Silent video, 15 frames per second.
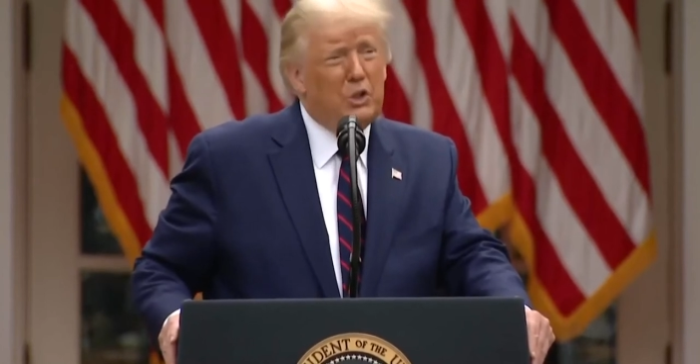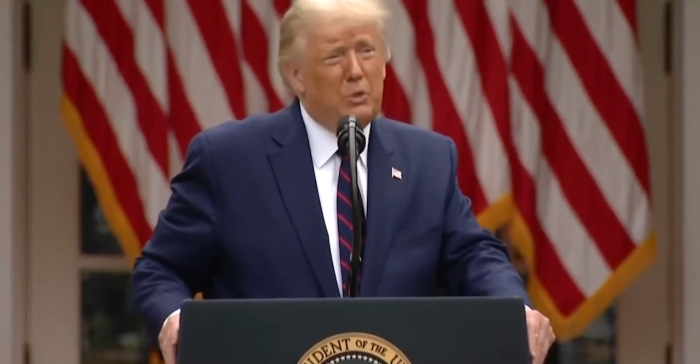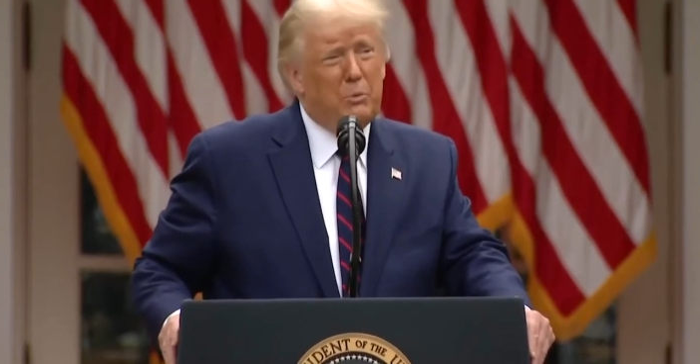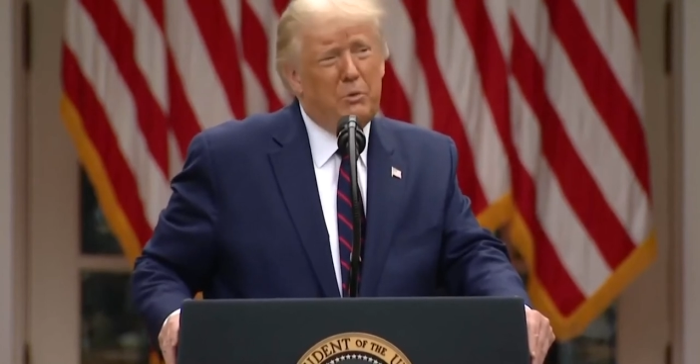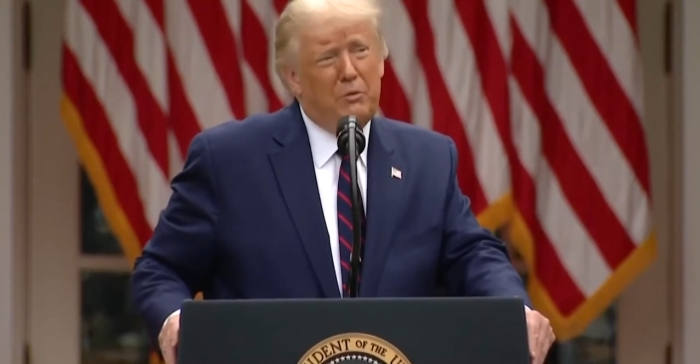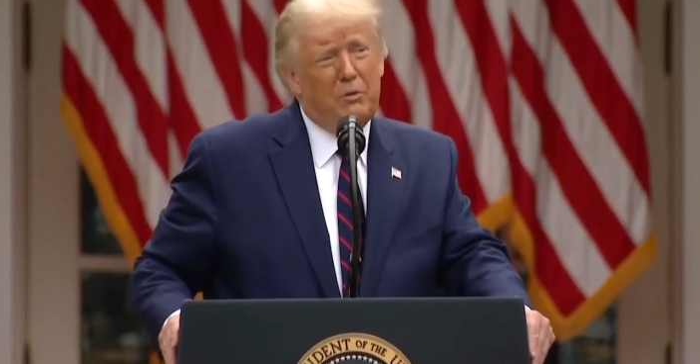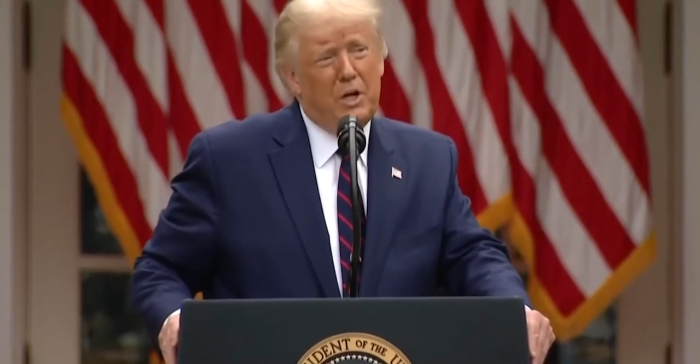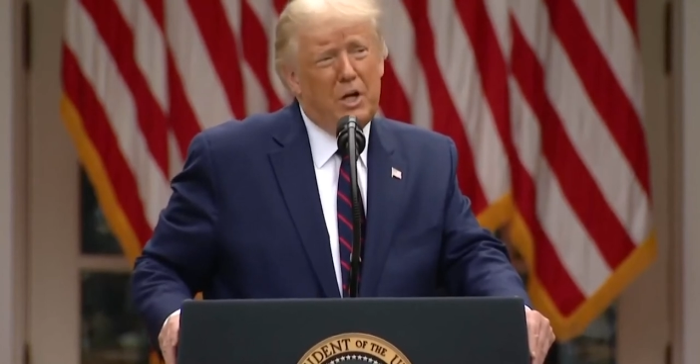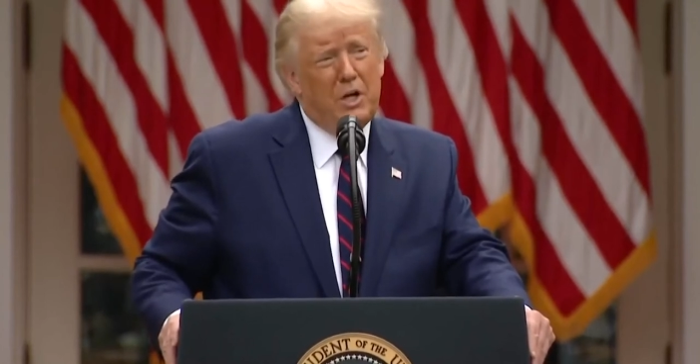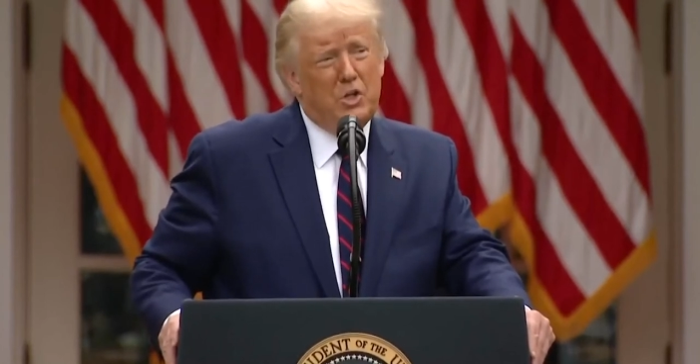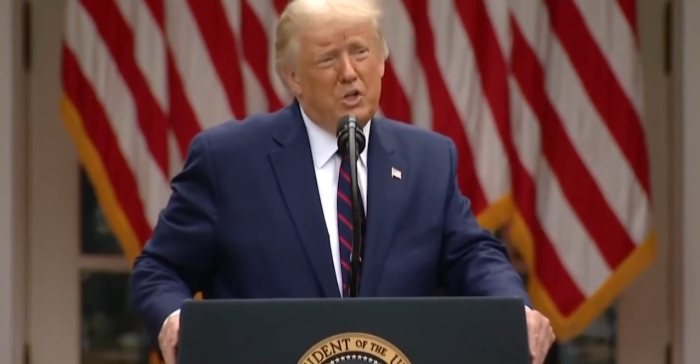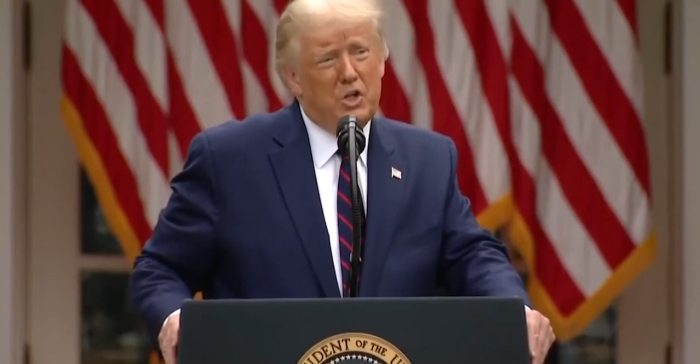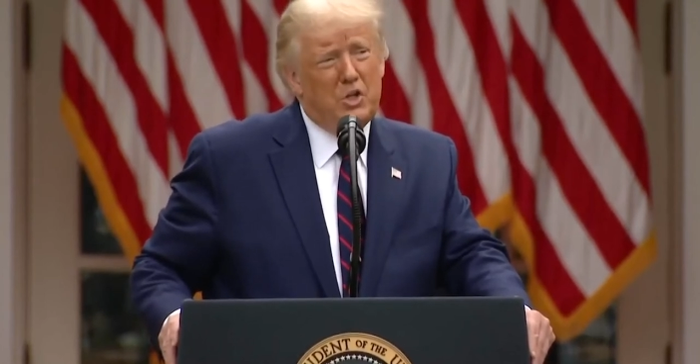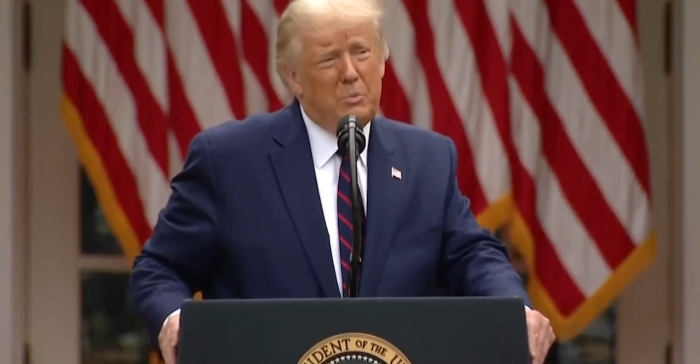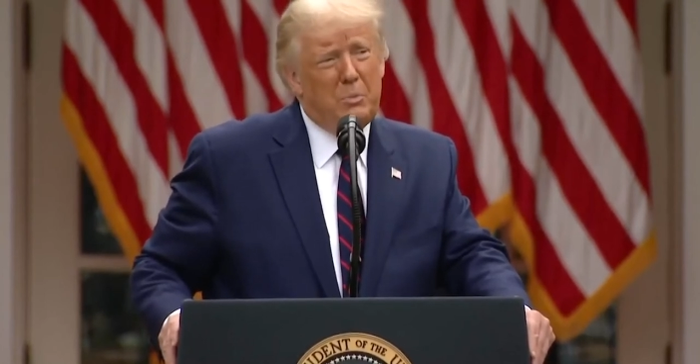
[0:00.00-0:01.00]
to provide
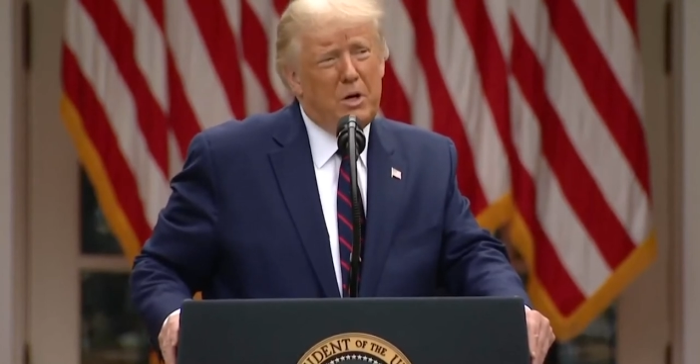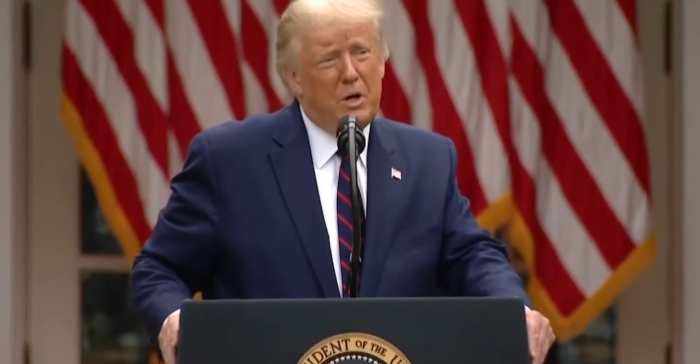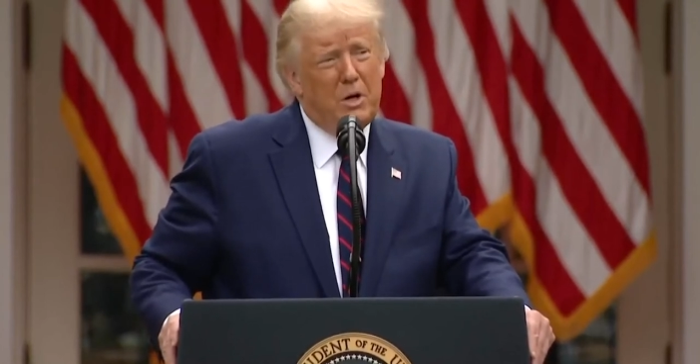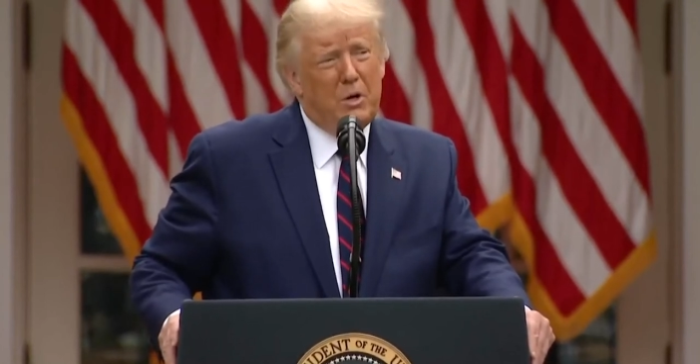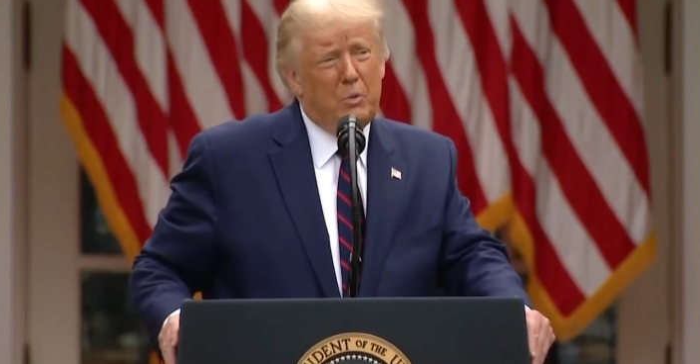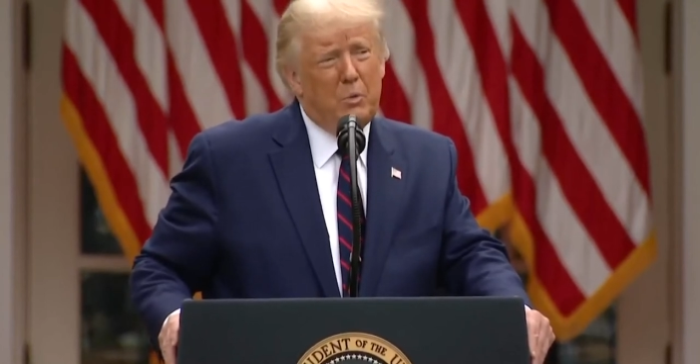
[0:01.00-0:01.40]
Judge Barrett